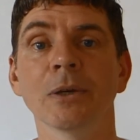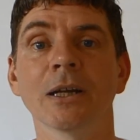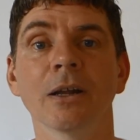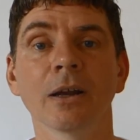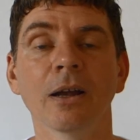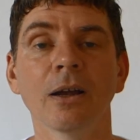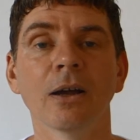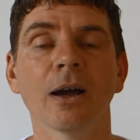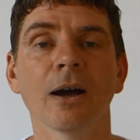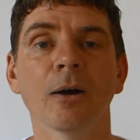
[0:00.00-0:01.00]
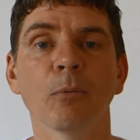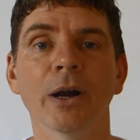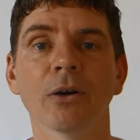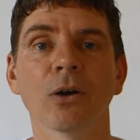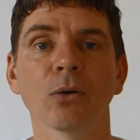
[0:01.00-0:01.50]
beginning,
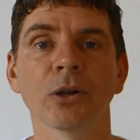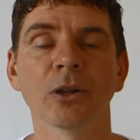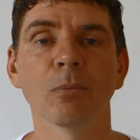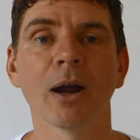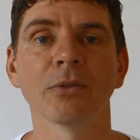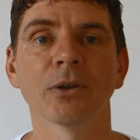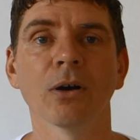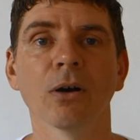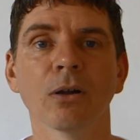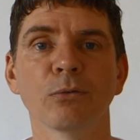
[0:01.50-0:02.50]
without holding the breath at all.